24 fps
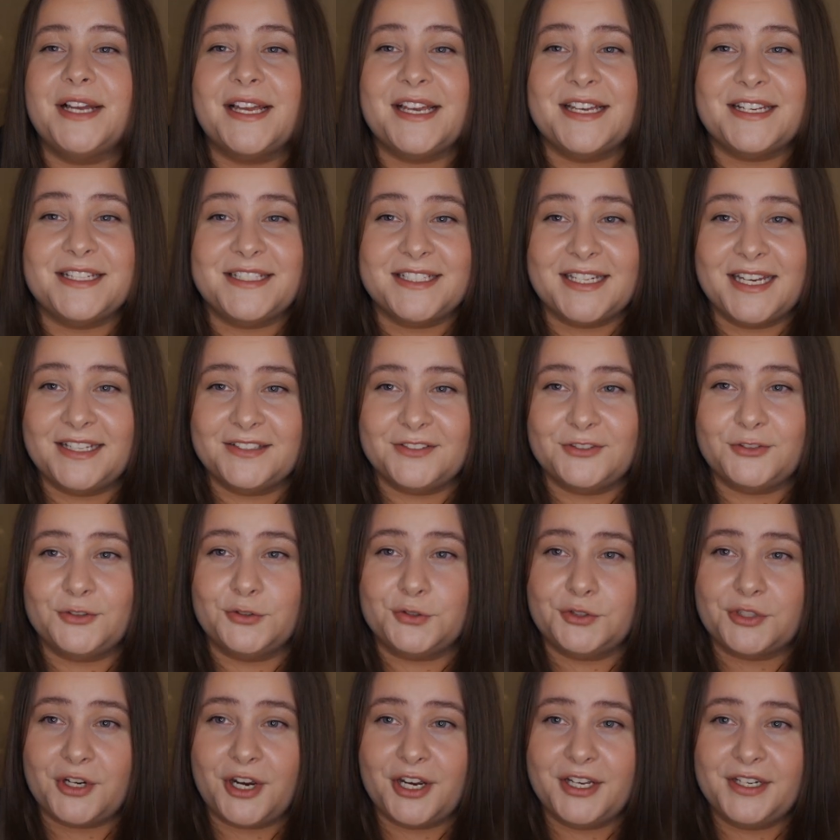a chance
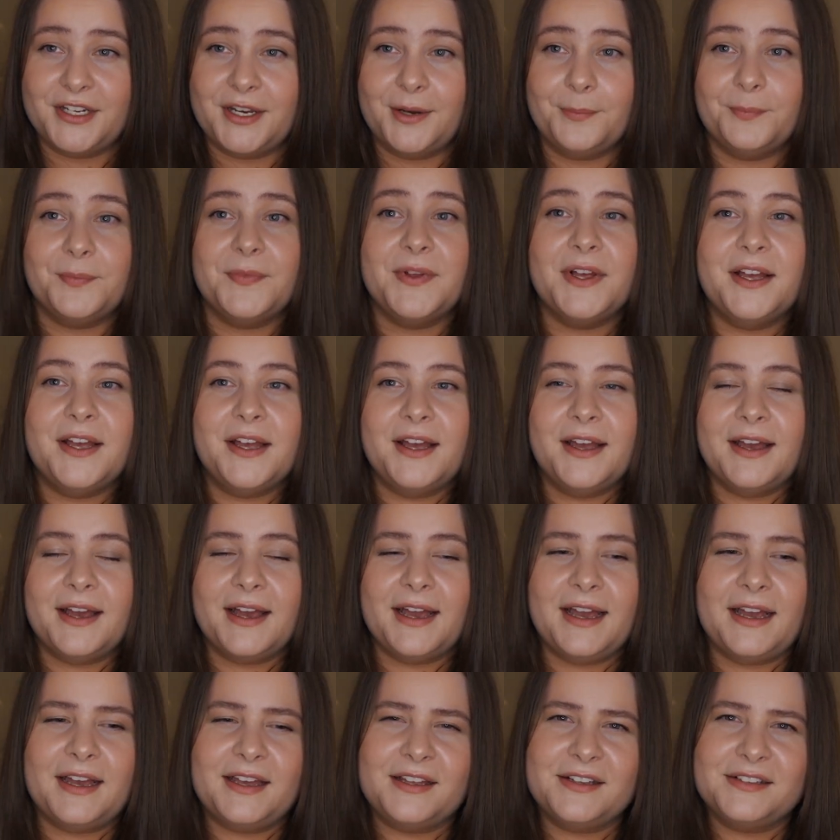to try them.
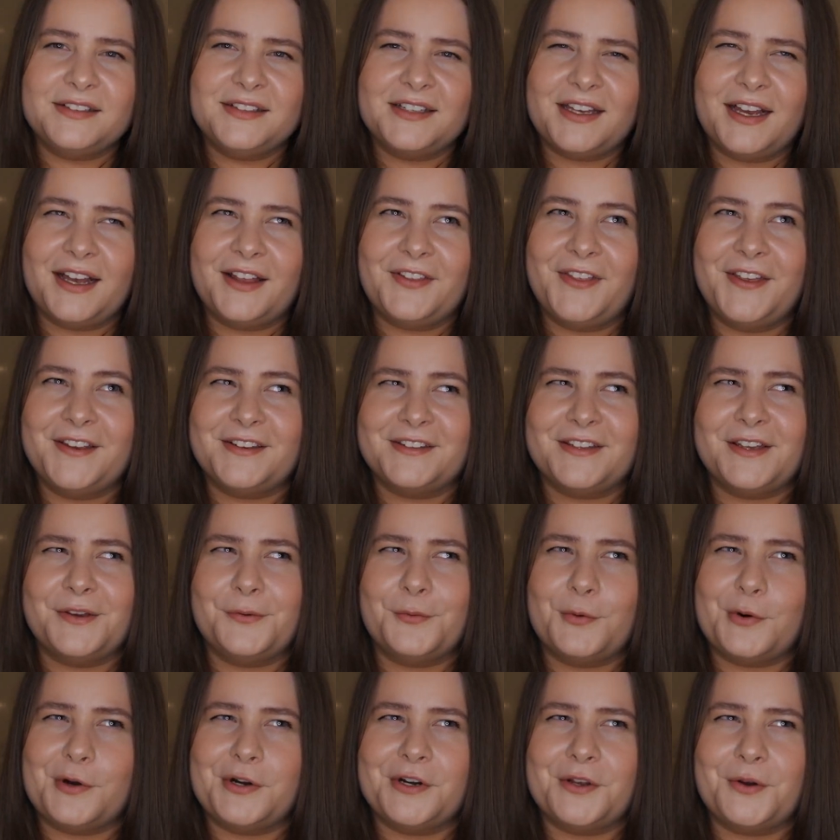And I think they
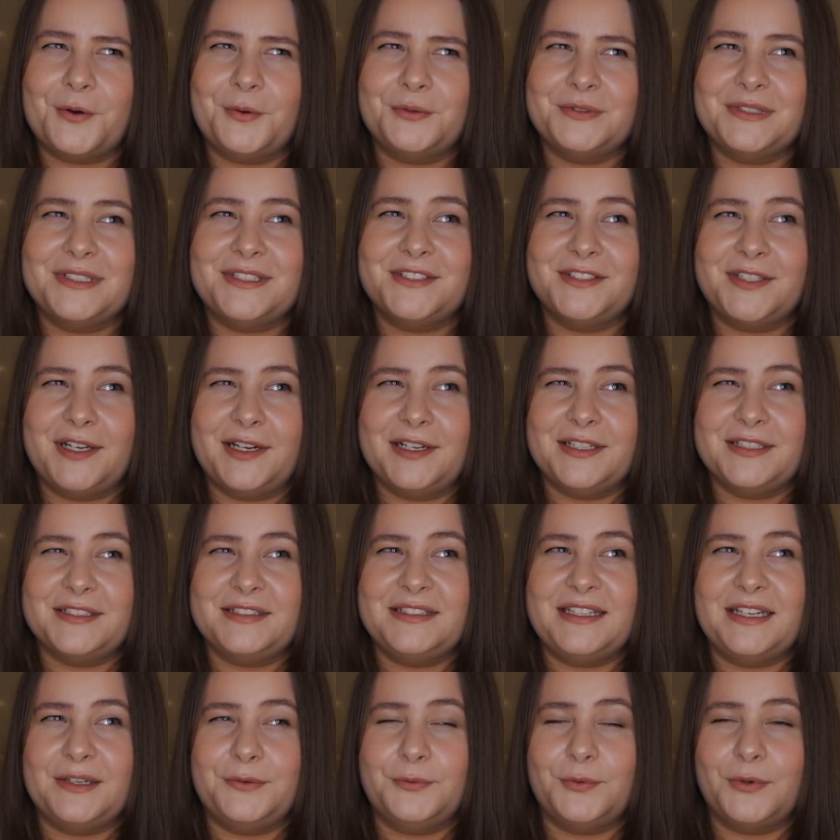were the only size
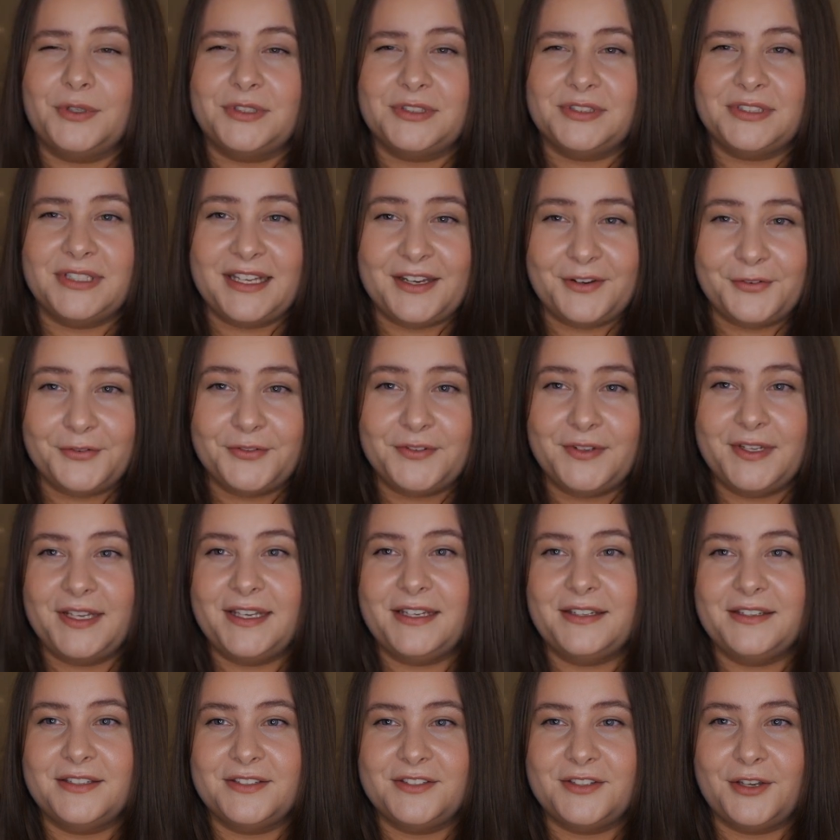that was left
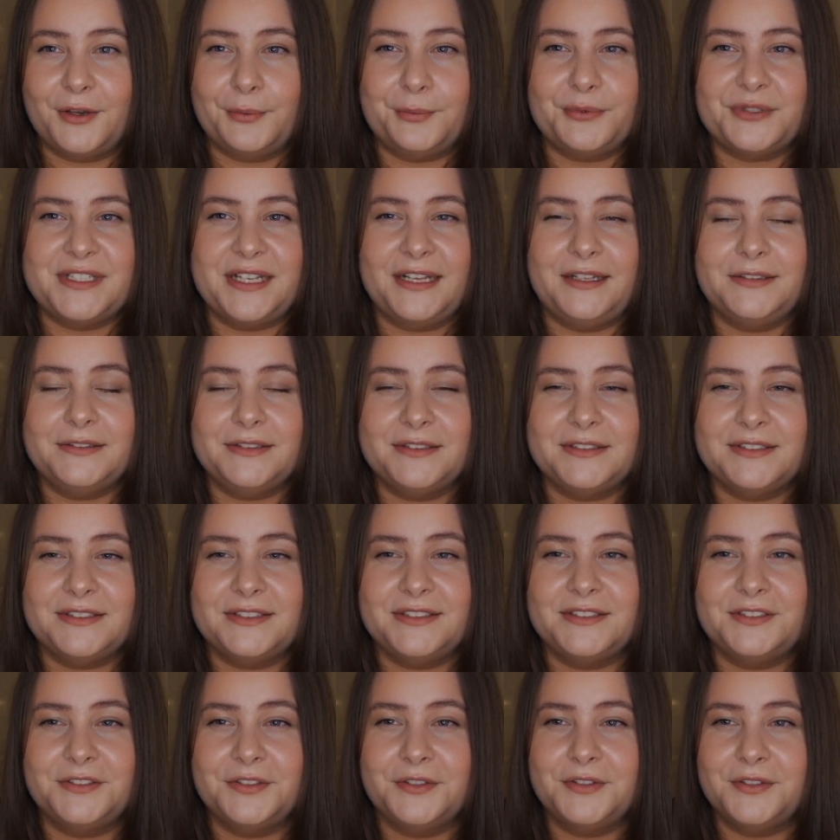in the Cypher
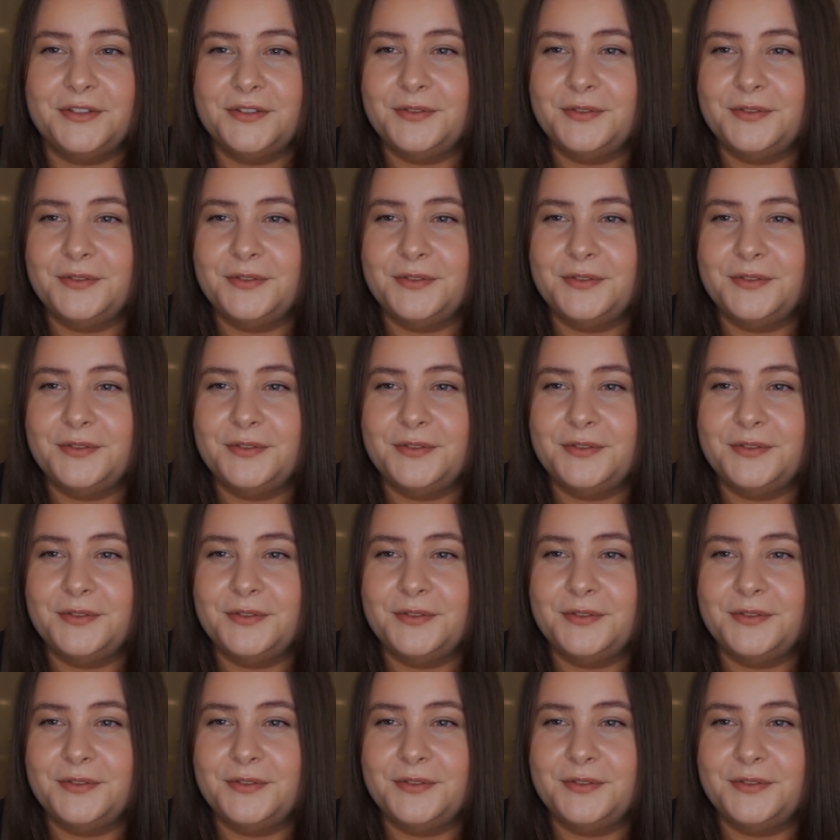sandals